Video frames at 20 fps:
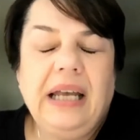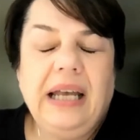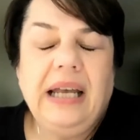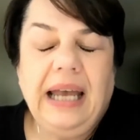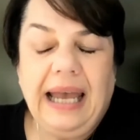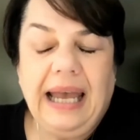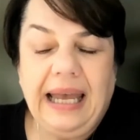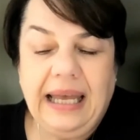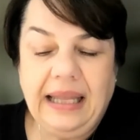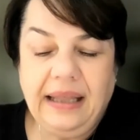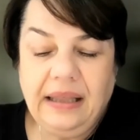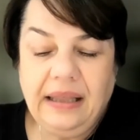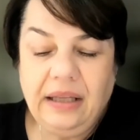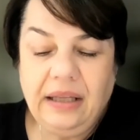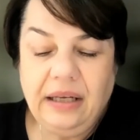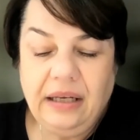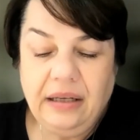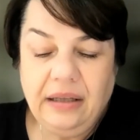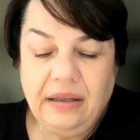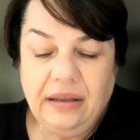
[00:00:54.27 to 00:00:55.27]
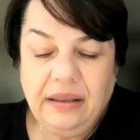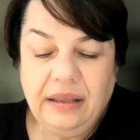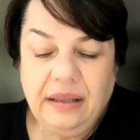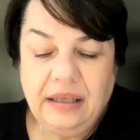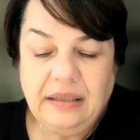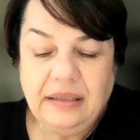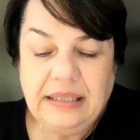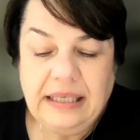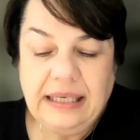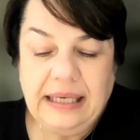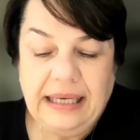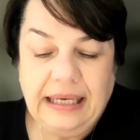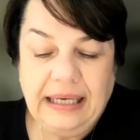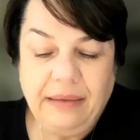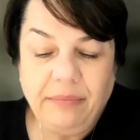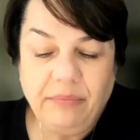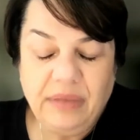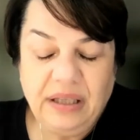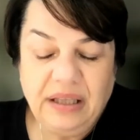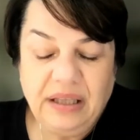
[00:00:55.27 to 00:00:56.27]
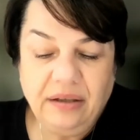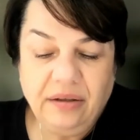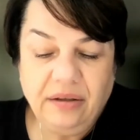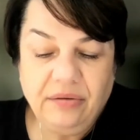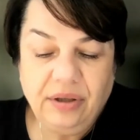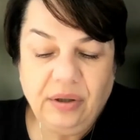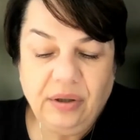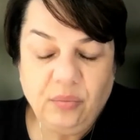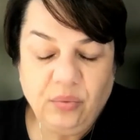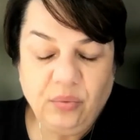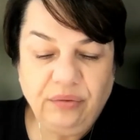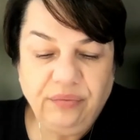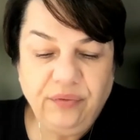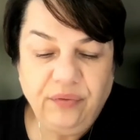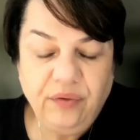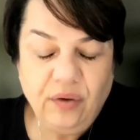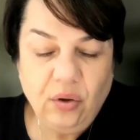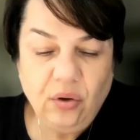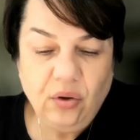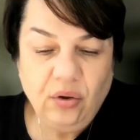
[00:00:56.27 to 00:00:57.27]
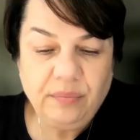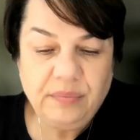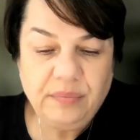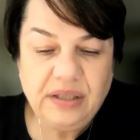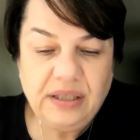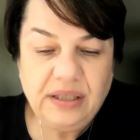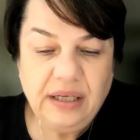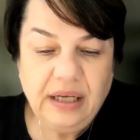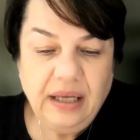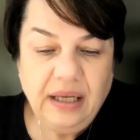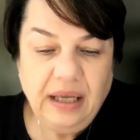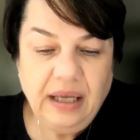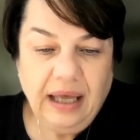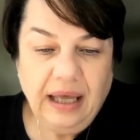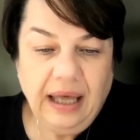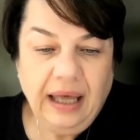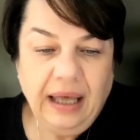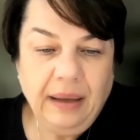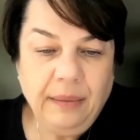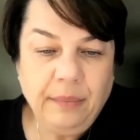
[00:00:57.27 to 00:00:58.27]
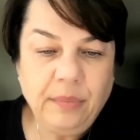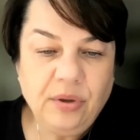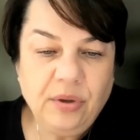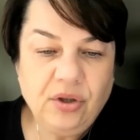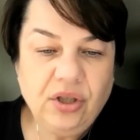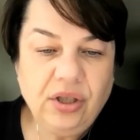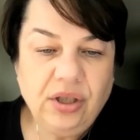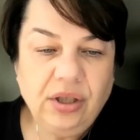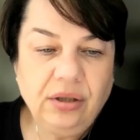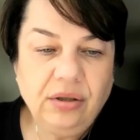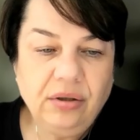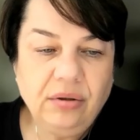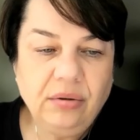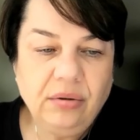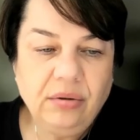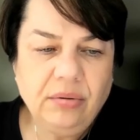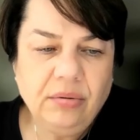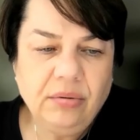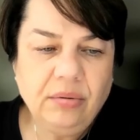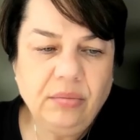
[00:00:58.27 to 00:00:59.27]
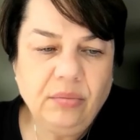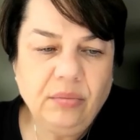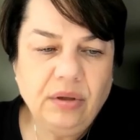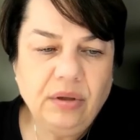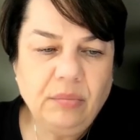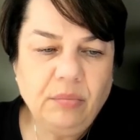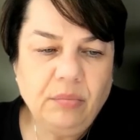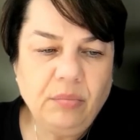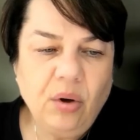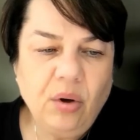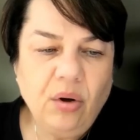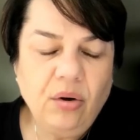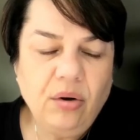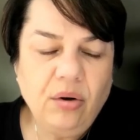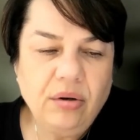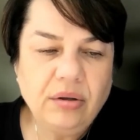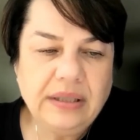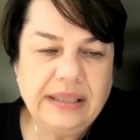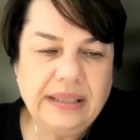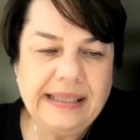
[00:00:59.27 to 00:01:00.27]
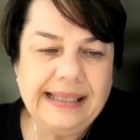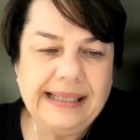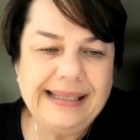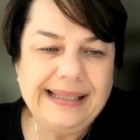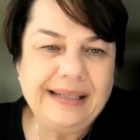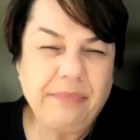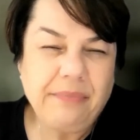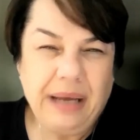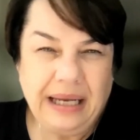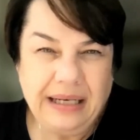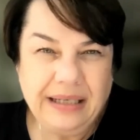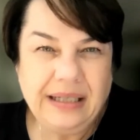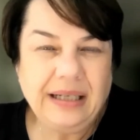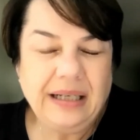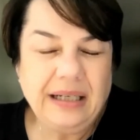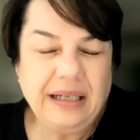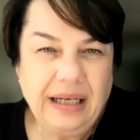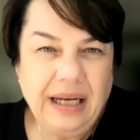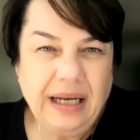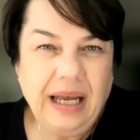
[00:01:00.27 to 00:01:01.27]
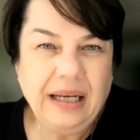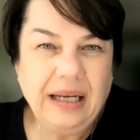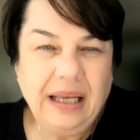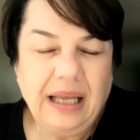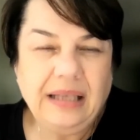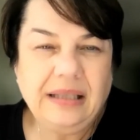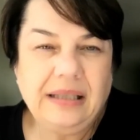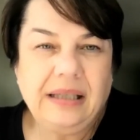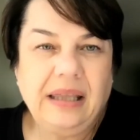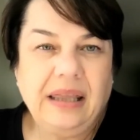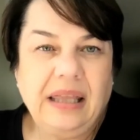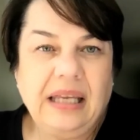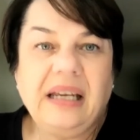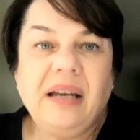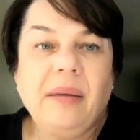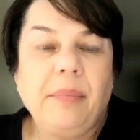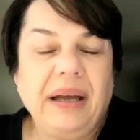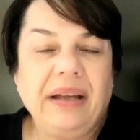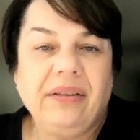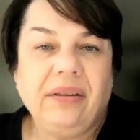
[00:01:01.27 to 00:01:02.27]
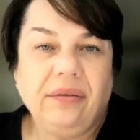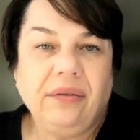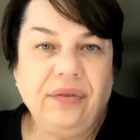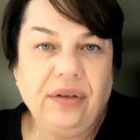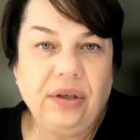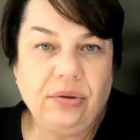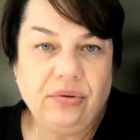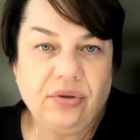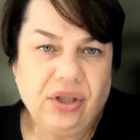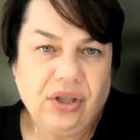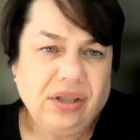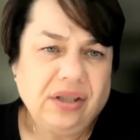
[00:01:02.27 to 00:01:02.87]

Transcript: And the team and the group were formed to more systematically, I guess, think about the future.